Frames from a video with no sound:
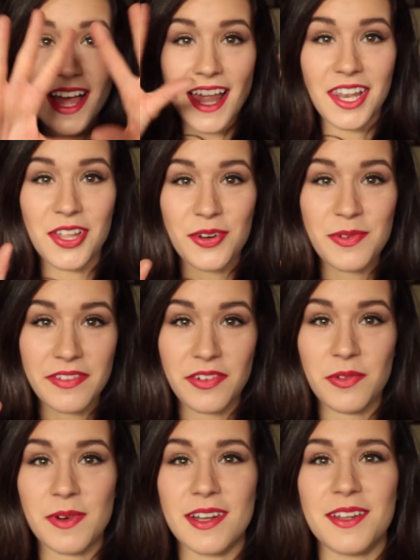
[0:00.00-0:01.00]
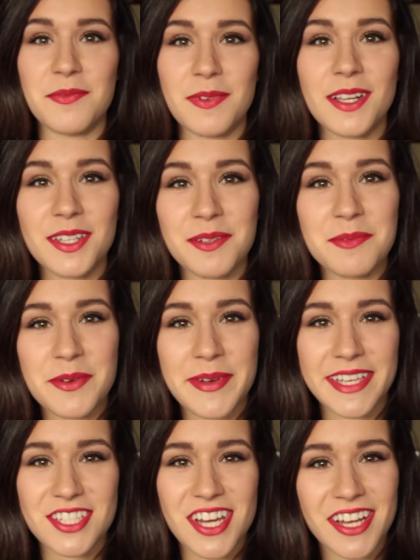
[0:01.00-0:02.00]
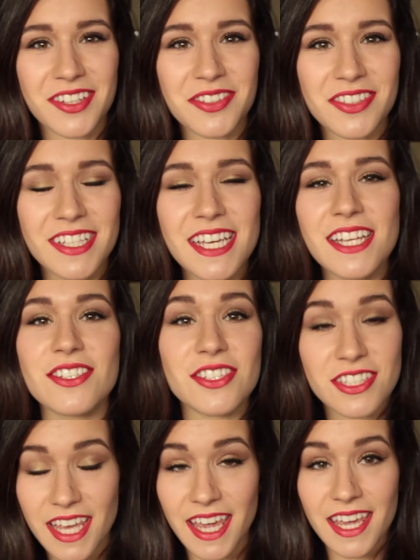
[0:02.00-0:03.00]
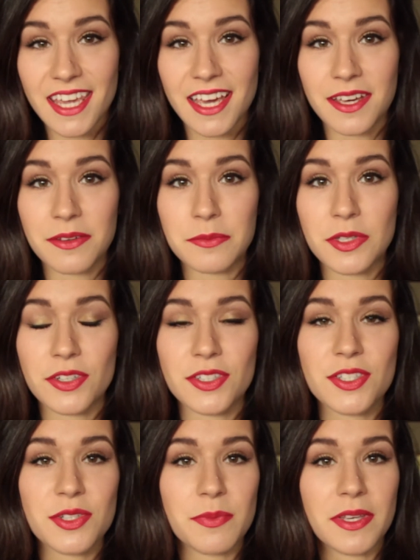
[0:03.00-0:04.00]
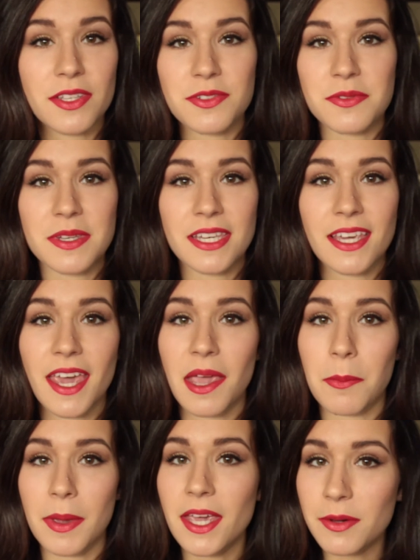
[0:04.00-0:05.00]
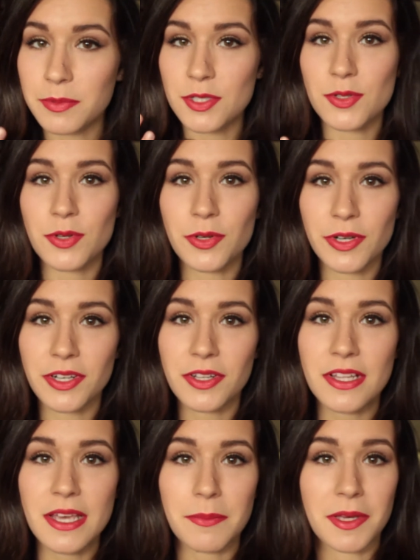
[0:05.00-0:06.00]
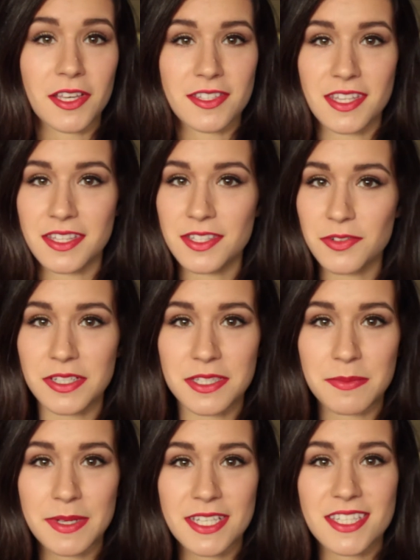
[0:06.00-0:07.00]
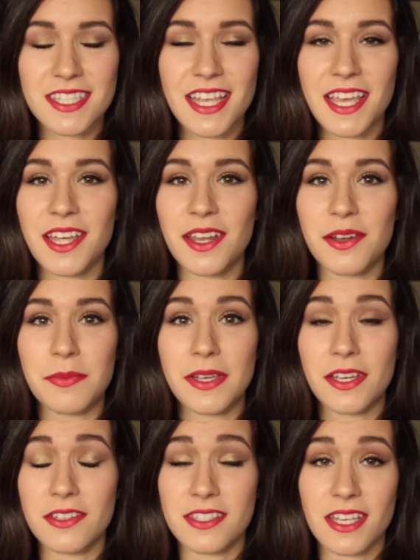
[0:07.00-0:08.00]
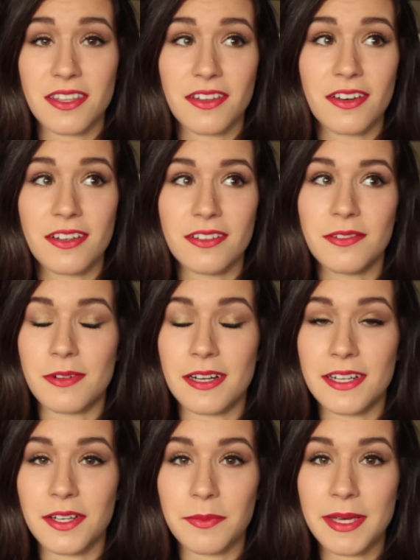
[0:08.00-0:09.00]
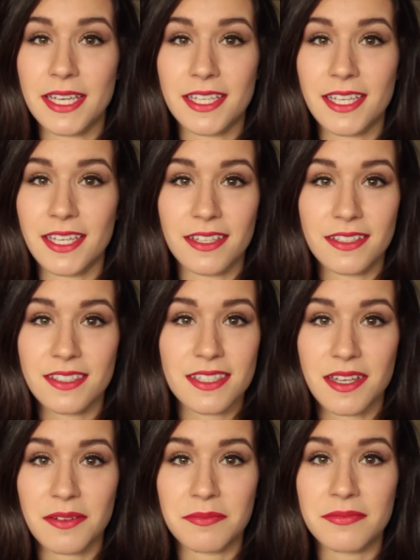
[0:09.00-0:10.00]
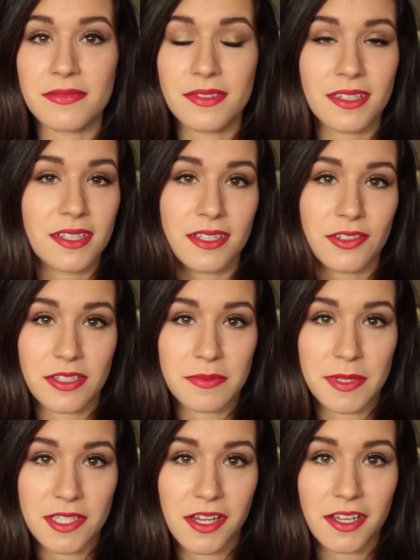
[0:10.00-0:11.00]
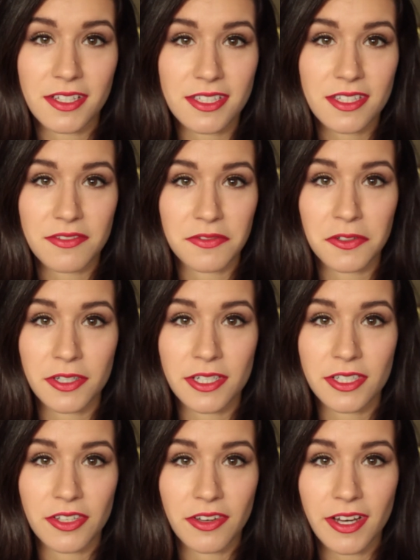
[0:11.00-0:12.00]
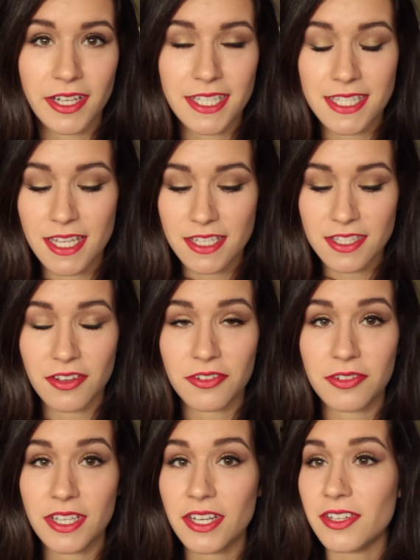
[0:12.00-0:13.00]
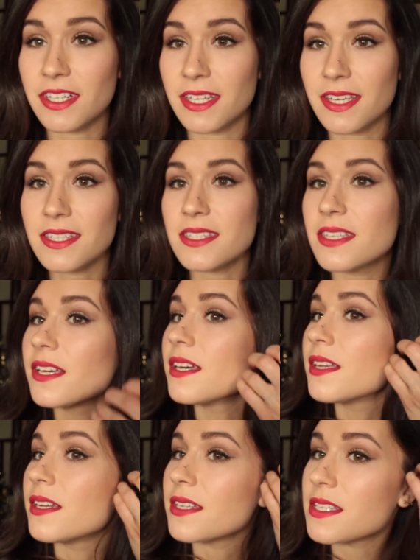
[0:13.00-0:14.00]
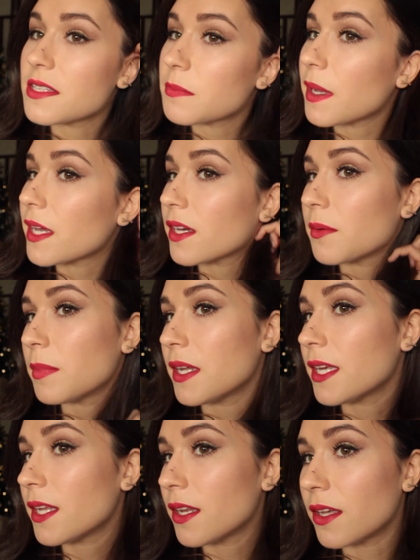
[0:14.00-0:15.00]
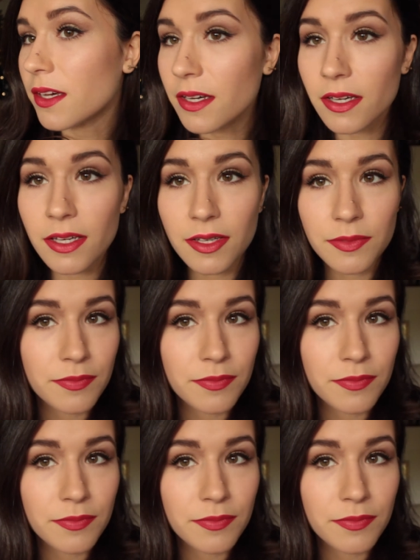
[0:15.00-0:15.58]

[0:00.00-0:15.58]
Hello everyone and welcome to my channel. Today I'm going to be doing a makeup tutorial because it's Christmas and because I thought why not making some Christmas looks for you guys. So here it is. This is my complete look.